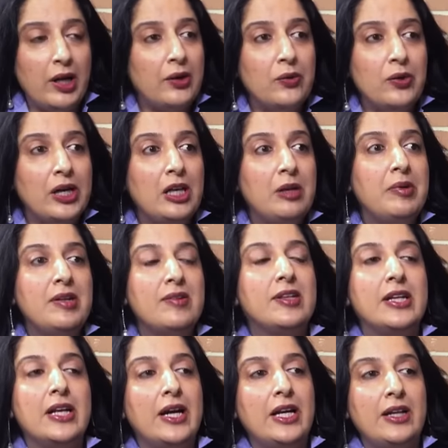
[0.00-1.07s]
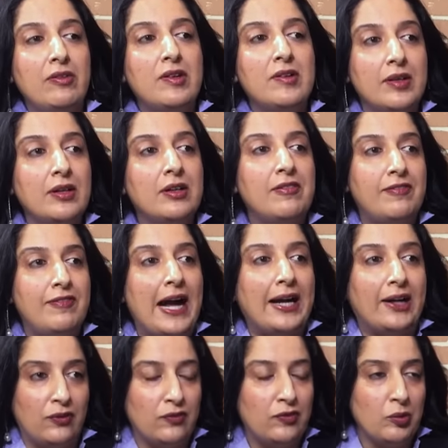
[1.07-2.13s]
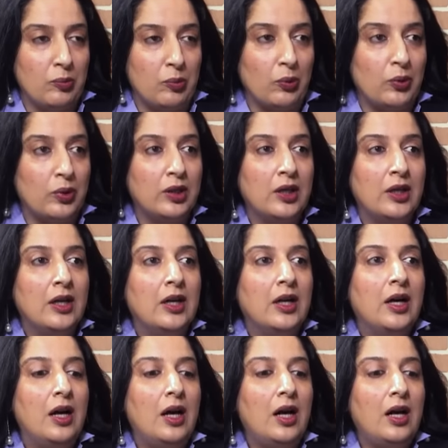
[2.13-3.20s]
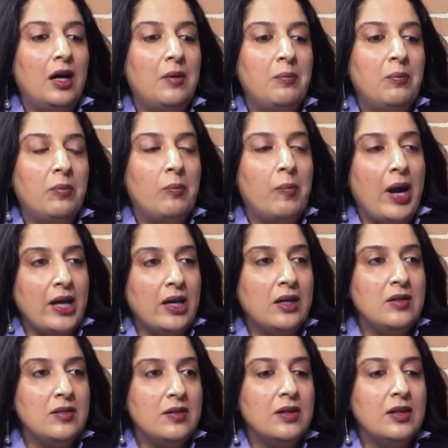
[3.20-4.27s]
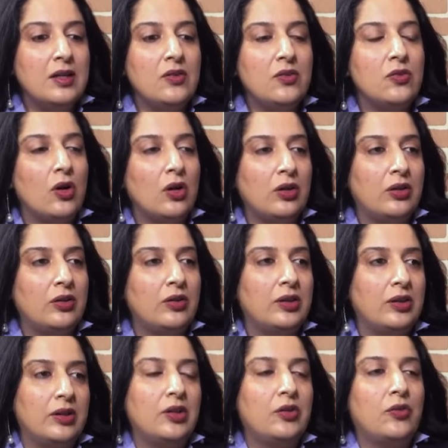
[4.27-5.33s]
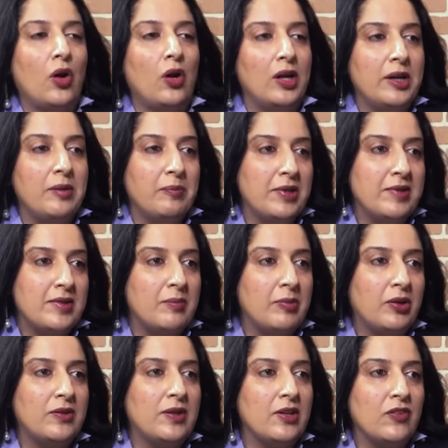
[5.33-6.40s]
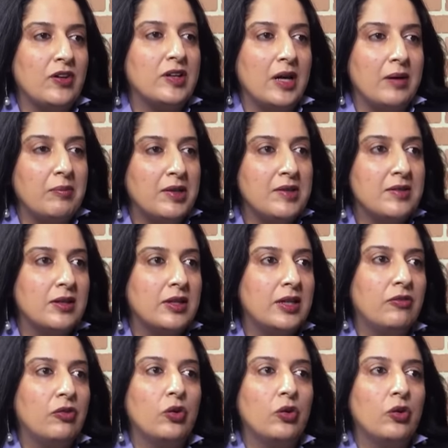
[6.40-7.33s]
I don't think anybody's denied even a single fact of the book. Mm. Um, my concern is not the trolling per se, because as far as I'm concerned, if